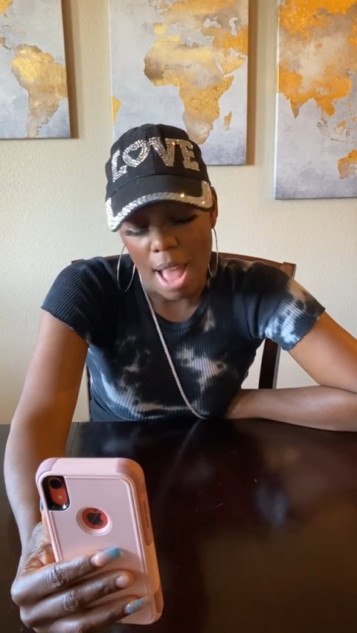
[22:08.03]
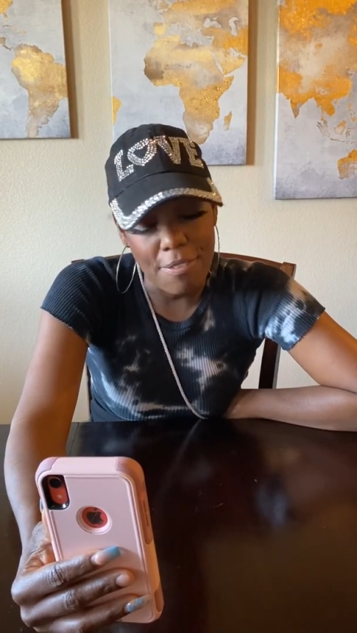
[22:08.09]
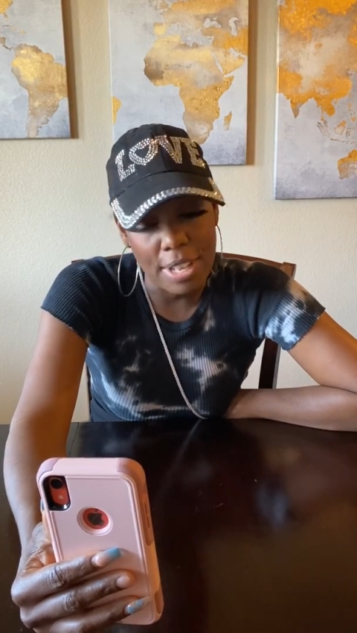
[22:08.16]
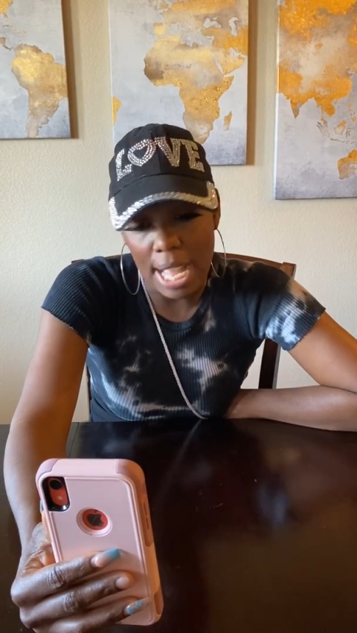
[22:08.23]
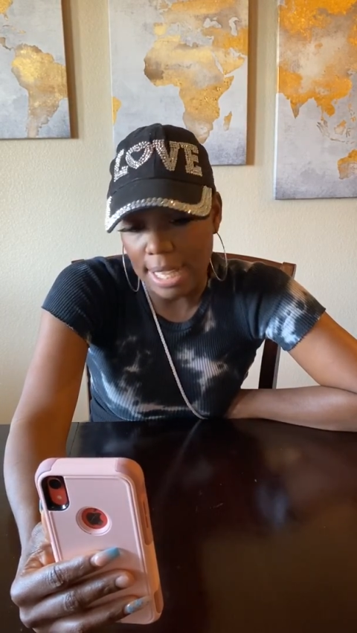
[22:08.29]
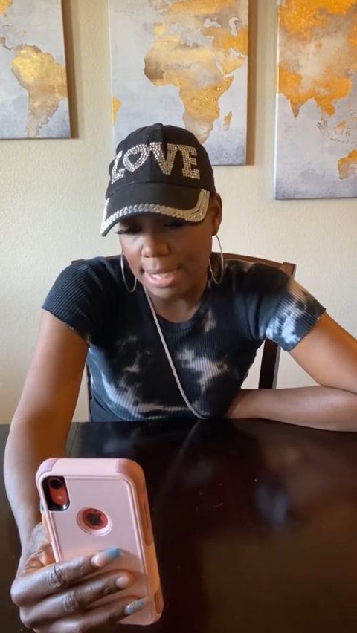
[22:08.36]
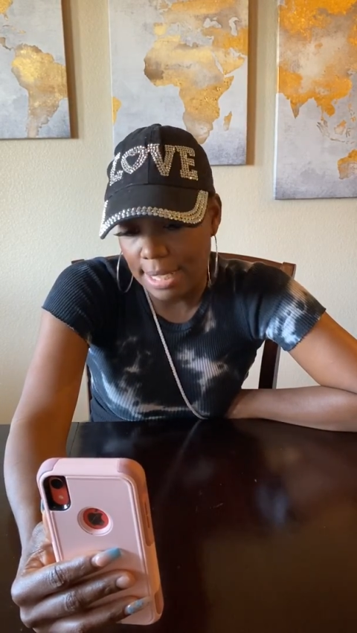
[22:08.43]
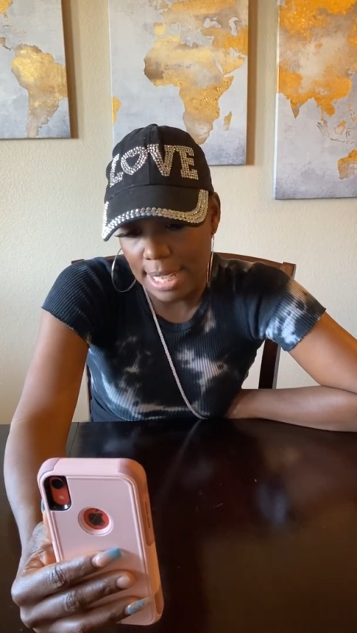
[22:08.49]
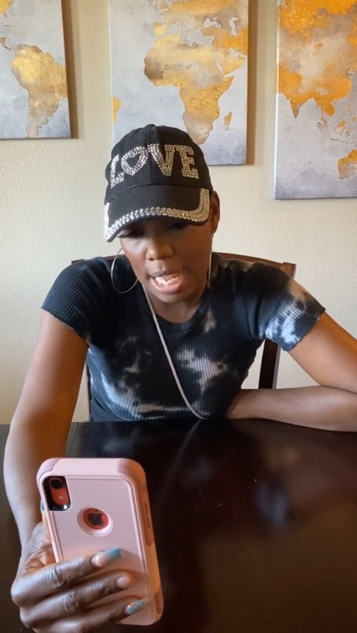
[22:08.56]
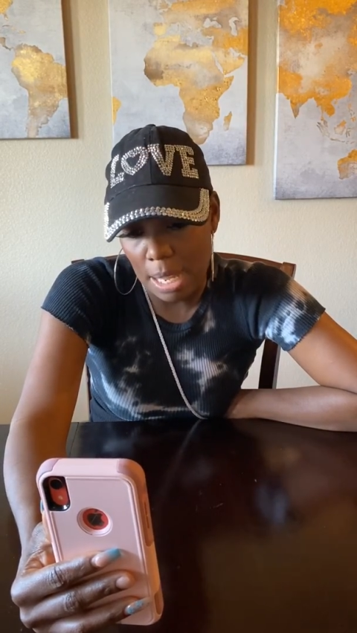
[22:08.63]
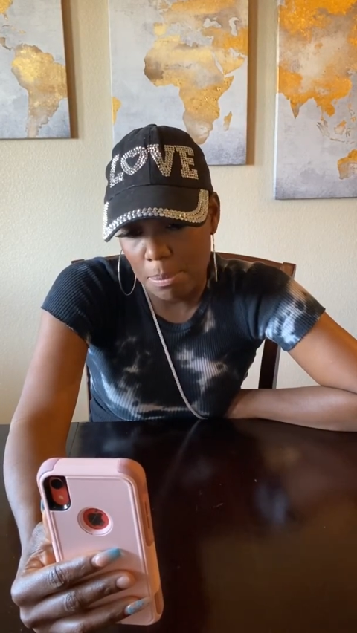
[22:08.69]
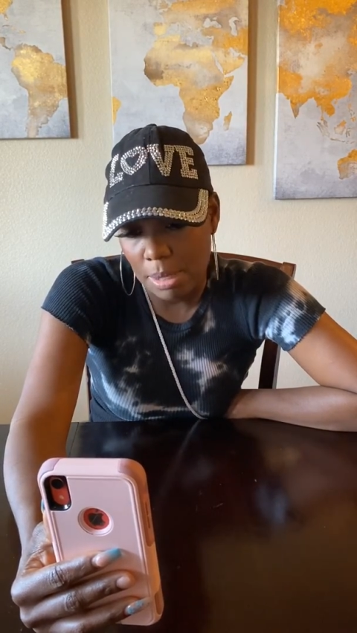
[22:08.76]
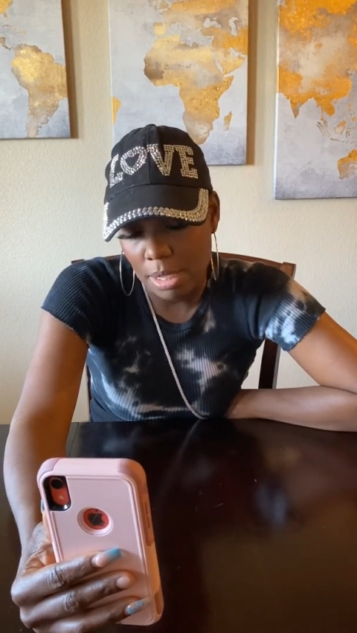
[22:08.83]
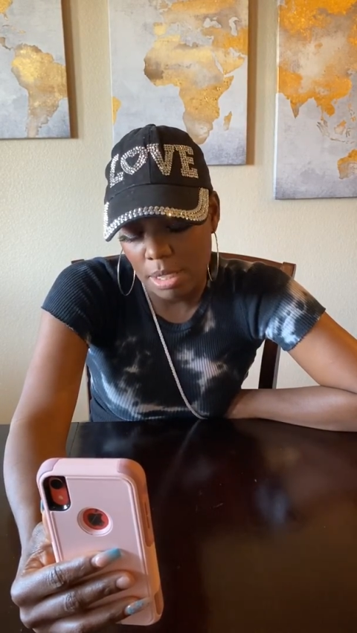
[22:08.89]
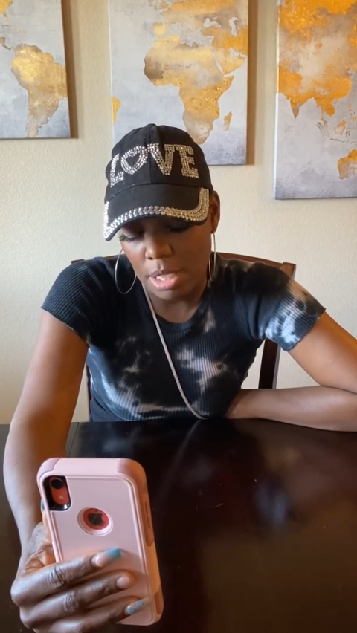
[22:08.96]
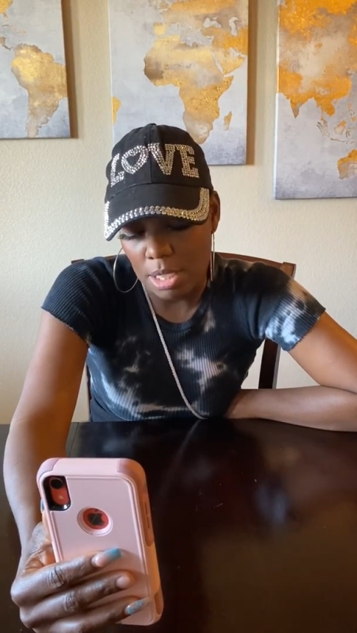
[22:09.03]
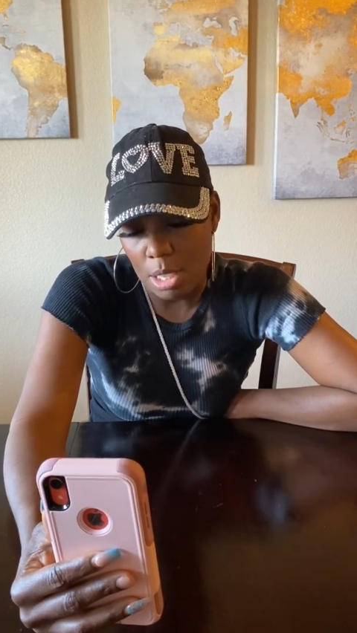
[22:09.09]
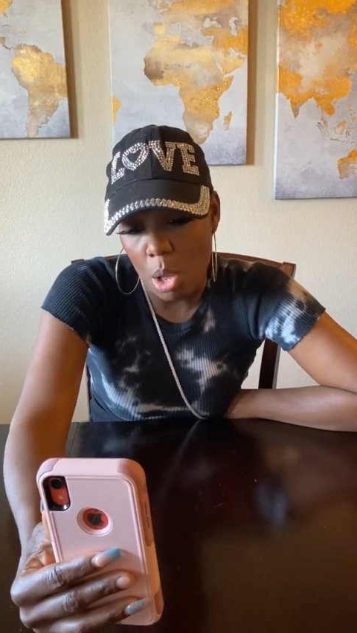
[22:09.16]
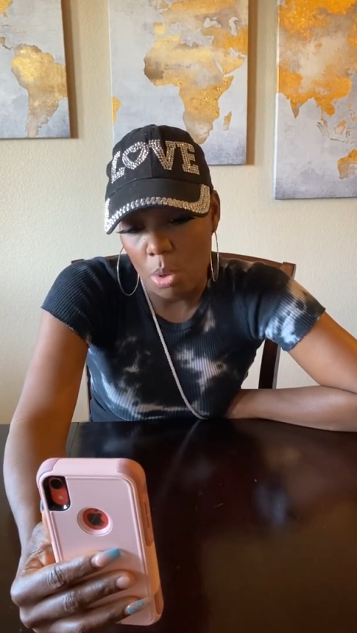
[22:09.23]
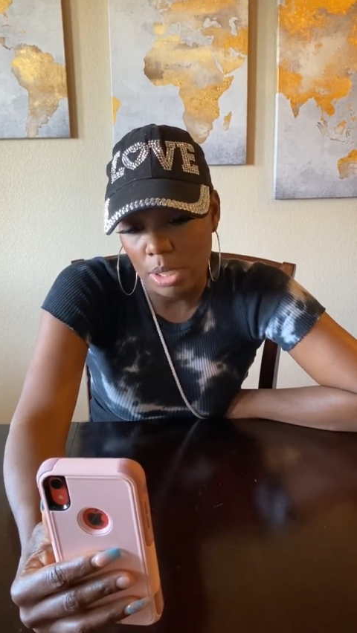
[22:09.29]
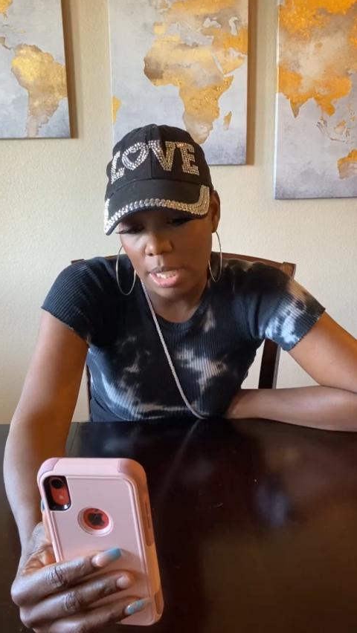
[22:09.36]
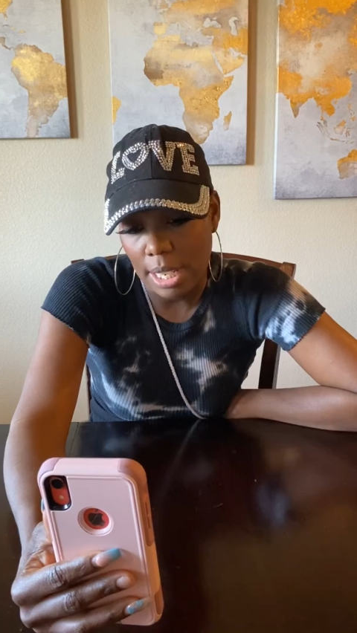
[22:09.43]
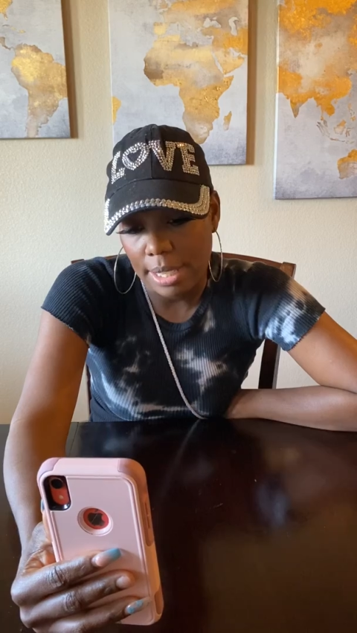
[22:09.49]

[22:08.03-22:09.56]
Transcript: forgot the song that I